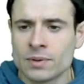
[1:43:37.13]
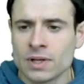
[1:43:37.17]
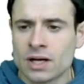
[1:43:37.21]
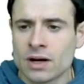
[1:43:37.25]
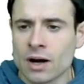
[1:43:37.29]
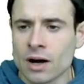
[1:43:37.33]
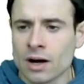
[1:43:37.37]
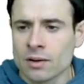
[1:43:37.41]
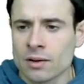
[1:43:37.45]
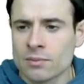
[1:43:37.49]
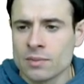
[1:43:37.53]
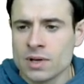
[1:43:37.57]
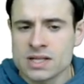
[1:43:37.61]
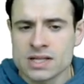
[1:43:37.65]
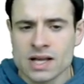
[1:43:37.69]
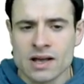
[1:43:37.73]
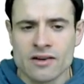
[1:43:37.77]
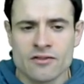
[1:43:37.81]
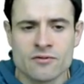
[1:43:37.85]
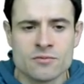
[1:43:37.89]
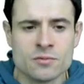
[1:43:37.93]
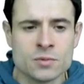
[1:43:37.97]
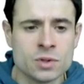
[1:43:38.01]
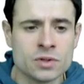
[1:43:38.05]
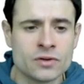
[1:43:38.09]
economies
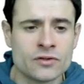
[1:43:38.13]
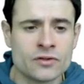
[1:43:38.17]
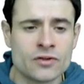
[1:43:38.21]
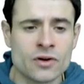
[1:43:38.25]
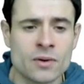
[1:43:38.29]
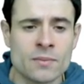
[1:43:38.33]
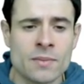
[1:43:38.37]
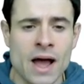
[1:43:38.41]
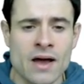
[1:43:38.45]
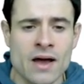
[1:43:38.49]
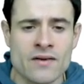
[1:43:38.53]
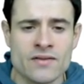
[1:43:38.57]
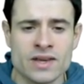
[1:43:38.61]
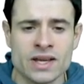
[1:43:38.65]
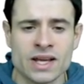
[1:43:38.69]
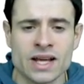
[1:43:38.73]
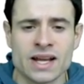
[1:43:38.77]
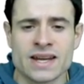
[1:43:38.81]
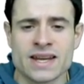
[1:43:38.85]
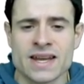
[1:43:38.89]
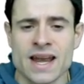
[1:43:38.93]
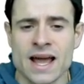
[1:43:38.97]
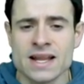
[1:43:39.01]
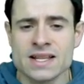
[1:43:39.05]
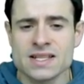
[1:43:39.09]
have moved from having
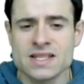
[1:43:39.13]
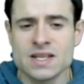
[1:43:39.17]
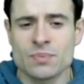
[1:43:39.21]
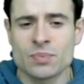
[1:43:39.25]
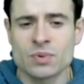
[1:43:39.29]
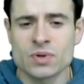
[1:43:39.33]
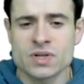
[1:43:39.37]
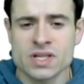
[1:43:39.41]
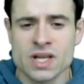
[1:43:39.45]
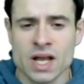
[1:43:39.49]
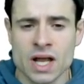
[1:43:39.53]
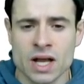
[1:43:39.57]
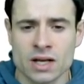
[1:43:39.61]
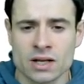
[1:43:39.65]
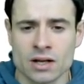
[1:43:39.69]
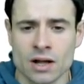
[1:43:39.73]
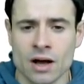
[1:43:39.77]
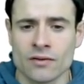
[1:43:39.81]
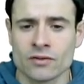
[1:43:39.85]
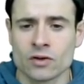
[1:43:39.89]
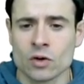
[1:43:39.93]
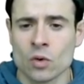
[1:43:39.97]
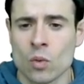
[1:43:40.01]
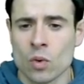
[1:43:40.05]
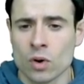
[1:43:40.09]
90%
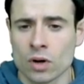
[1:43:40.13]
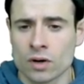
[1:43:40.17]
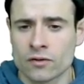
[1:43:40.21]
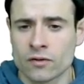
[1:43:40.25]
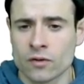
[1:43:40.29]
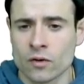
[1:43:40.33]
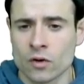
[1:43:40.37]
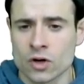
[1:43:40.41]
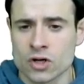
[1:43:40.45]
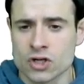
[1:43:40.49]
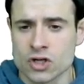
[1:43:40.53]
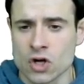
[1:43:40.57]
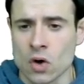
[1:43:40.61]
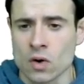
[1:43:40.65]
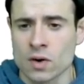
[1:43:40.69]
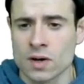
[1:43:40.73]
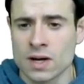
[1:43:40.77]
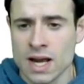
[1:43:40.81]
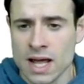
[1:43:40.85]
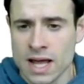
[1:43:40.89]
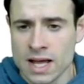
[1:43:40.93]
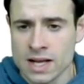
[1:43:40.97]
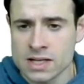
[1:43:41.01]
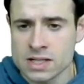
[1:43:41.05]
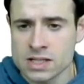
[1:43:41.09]
of the workforce on
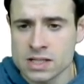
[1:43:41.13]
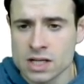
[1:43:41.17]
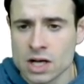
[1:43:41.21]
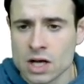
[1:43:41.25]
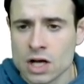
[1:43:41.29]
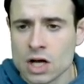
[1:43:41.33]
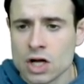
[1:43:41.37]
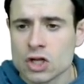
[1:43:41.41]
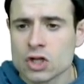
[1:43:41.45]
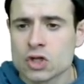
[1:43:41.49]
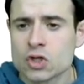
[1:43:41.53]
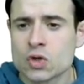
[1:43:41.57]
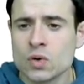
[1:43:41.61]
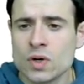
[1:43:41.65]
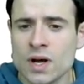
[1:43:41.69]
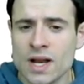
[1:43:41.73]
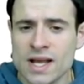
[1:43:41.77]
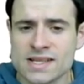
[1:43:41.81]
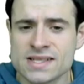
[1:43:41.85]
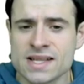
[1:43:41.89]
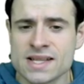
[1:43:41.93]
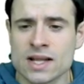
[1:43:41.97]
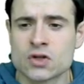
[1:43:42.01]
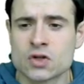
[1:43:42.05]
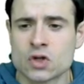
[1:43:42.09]
land to
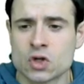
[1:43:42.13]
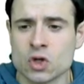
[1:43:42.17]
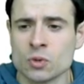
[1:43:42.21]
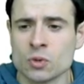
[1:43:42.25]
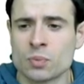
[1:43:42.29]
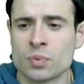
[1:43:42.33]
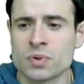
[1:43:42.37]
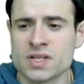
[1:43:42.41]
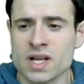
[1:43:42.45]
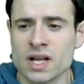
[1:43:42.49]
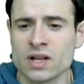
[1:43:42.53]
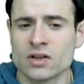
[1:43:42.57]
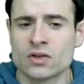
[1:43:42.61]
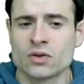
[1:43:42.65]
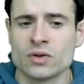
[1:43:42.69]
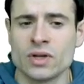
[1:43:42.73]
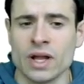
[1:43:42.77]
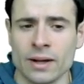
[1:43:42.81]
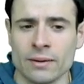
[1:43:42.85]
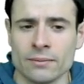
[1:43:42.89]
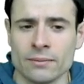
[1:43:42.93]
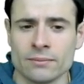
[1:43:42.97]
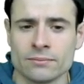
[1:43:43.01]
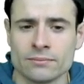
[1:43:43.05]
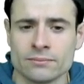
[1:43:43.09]
less than 2% today.
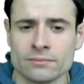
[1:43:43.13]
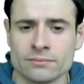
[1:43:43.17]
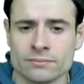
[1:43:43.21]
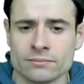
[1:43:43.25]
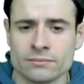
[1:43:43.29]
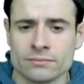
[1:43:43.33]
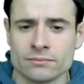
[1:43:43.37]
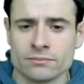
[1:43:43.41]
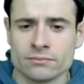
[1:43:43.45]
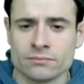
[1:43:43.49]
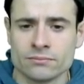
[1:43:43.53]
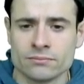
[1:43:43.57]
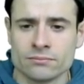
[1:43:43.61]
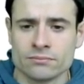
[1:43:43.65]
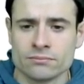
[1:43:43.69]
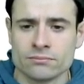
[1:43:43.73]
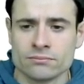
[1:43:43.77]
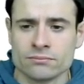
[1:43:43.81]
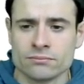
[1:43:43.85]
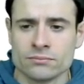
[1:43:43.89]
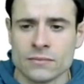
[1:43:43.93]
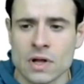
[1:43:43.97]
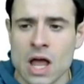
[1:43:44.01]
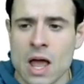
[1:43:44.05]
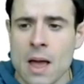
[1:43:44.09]

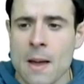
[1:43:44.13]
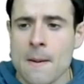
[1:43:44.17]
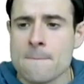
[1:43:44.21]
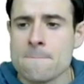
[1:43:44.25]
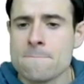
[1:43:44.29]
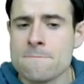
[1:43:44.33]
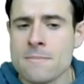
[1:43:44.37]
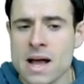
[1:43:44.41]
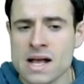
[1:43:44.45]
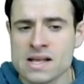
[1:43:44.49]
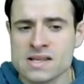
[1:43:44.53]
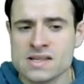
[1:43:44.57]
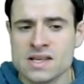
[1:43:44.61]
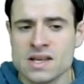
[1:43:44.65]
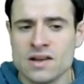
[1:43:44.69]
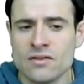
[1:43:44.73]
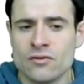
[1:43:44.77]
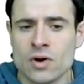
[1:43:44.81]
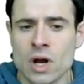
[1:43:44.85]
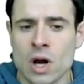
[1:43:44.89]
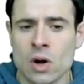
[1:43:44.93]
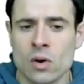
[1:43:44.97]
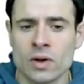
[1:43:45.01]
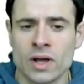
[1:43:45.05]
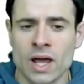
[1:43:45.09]
Massive
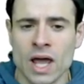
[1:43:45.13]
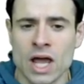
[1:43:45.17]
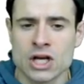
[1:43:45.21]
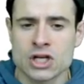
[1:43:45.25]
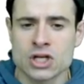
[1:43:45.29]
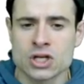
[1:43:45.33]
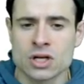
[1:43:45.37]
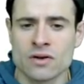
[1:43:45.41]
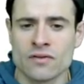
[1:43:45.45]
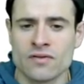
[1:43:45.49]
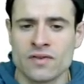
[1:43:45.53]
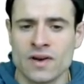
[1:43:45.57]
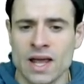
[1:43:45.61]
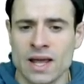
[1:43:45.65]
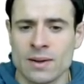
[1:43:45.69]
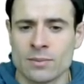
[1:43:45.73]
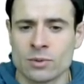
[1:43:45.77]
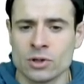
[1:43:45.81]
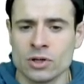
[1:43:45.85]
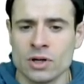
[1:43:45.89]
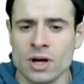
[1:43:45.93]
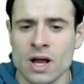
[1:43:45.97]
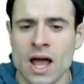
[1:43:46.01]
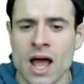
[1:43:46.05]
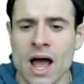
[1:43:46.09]
reallocation of
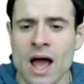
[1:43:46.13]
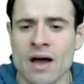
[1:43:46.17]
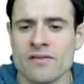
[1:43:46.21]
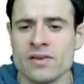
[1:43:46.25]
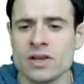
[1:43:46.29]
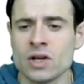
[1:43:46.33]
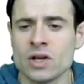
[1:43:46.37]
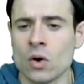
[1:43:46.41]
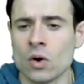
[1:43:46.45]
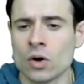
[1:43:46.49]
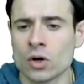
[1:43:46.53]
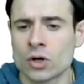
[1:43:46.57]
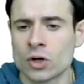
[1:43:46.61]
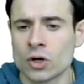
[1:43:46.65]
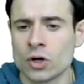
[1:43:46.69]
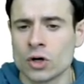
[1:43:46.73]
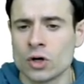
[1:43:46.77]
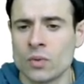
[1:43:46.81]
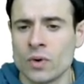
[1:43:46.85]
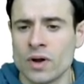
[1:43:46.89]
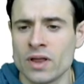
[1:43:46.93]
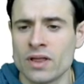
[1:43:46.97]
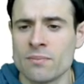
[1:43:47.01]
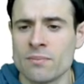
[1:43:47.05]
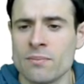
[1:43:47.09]
labor having occurred
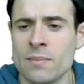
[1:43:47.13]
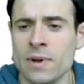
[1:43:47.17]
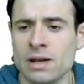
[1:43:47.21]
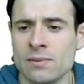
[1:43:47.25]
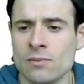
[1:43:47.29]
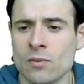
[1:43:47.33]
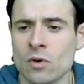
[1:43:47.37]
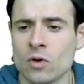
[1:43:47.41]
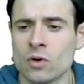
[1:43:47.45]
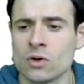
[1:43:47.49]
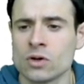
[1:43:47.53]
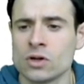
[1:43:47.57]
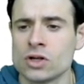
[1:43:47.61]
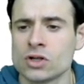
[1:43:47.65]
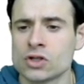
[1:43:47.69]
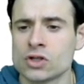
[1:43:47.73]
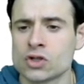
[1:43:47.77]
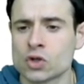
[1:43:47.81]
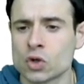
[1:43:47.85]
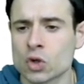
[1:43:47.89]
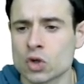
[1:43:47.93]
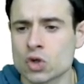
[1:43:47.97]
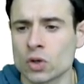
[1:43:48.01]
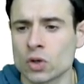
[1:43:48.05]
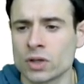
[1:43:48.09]
with minimal
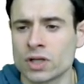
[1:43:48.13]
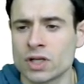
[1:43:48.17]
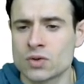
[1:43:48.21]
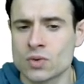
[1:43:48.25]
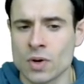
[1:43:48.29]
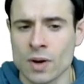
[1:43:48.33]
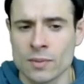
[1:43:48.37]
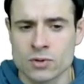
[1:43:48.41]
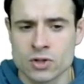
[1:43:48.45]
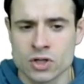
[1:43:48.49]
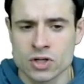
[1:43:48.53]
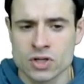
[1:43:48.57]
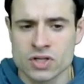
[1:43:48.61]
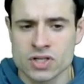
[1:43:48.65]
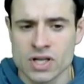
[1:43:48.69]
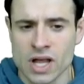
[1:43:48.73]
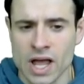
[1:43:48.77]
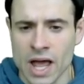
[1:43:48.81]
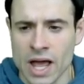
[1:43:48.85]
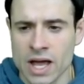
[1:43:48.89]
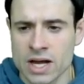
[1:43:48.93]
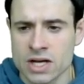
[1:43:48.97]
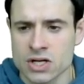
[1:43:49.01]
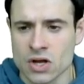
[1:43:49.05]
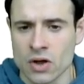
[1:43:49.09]
social disruptions
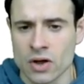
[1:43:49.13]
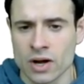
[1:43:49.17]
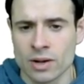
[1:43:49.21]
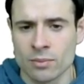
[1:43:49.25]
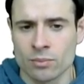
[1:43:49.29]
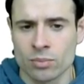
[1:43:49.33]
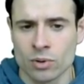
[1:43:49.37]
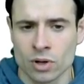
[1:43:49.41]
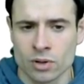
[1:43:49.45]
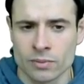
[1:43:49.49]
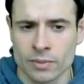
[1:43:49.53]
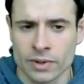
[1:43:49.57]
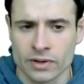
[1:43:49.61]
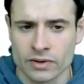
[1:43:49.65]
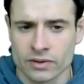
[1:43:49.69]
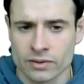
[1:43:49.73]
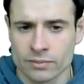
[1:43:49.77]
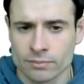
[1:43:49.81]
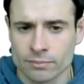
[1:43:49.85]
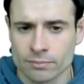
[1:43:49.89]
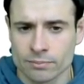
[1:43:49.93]
and unemployment.